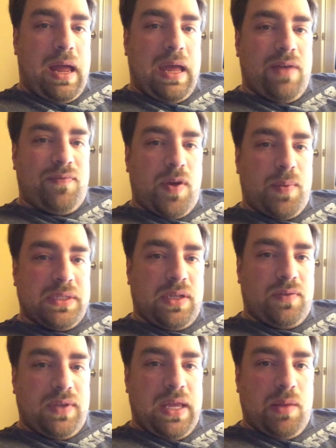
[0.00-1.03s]
I have found
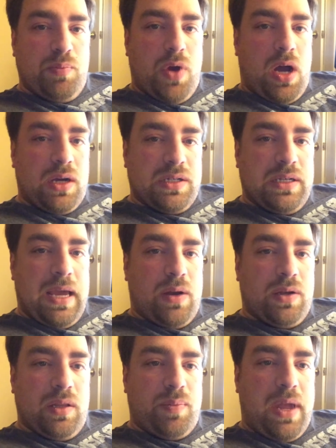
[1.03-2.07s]
myself getting bogged
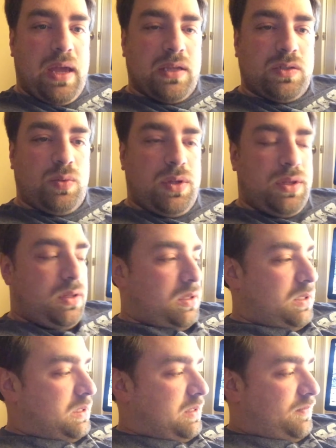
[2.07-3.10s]
down in the past with
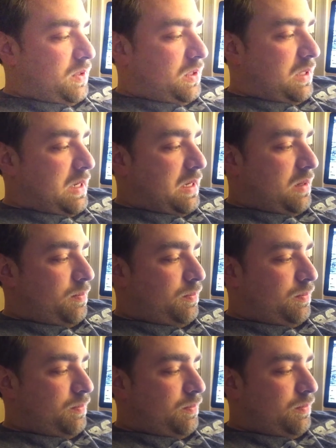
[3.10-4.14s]
these different
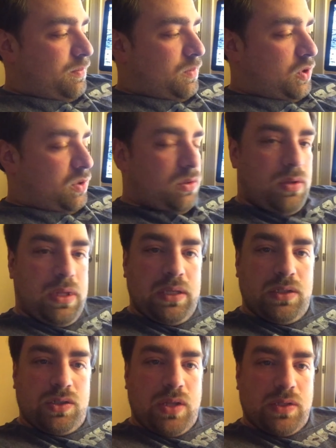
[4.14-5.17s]
um,
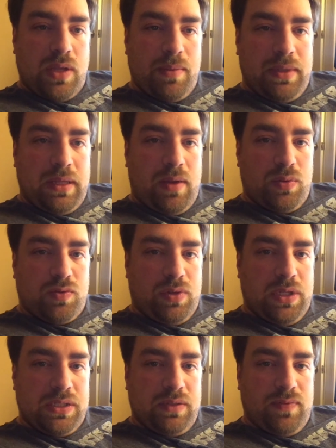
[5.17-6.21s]
things. That's I mean I was
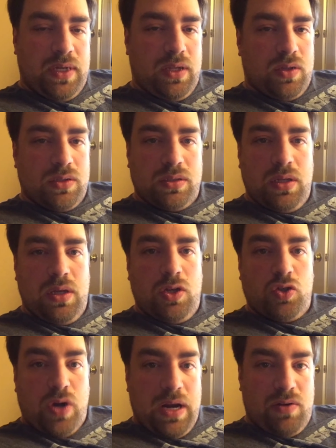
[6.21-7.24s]
releasing videos,
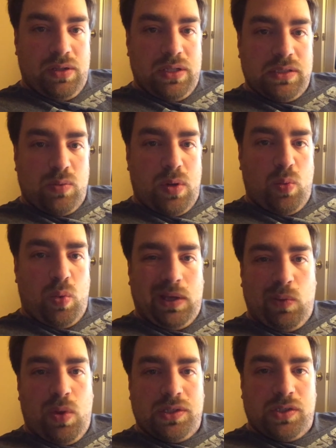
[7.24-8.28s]
trying to release one
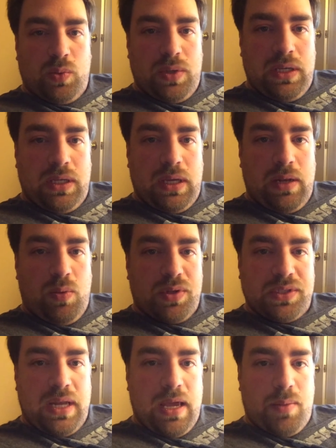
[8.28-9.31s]
like once a week, and it
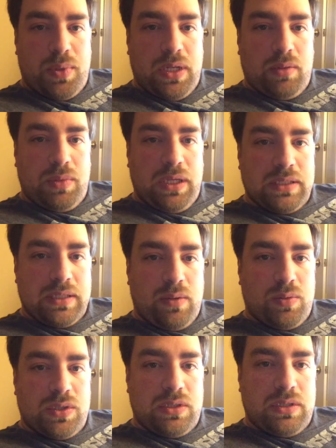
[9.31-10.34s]
wasn't happening because I
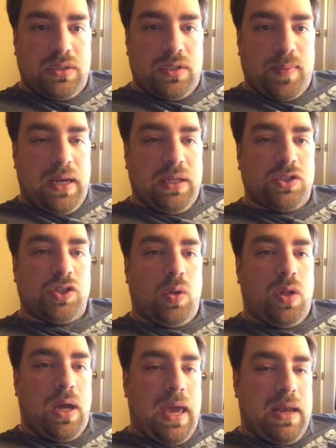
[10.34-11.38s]
was spending so
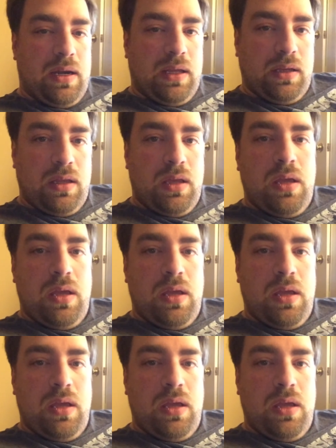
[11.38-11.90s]
long editing